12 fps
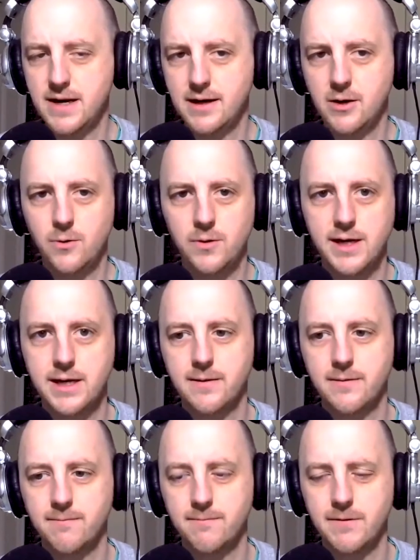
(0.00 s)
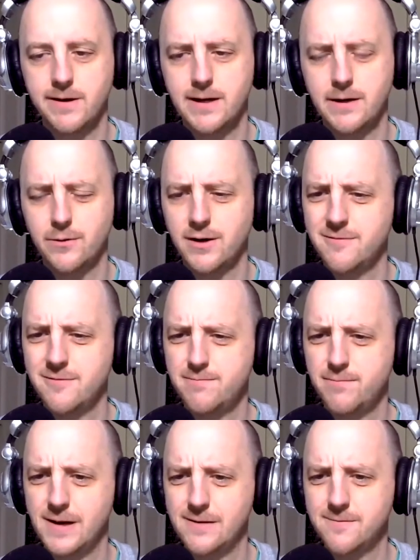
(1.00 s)
then I know like, or
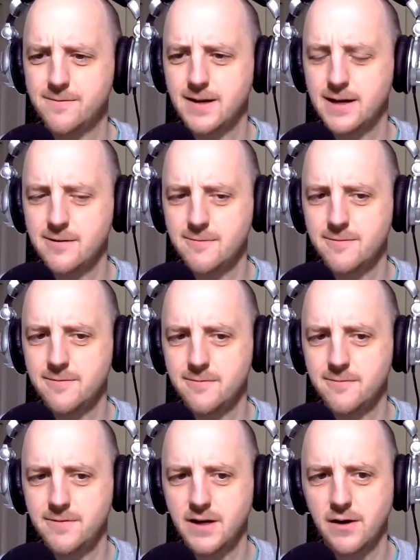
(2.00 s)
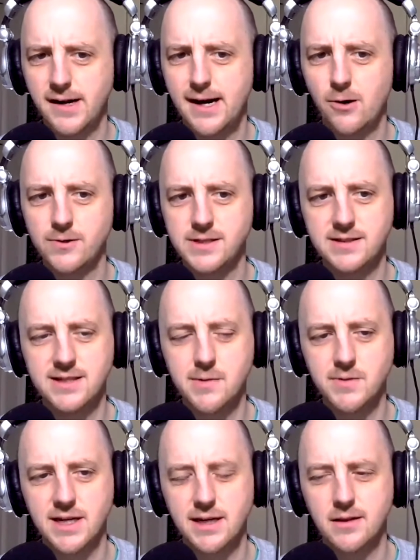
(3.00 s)
I've kind of figured out, it
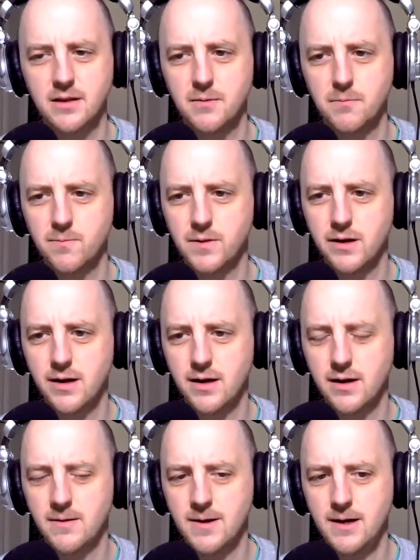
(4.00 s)
seems like that the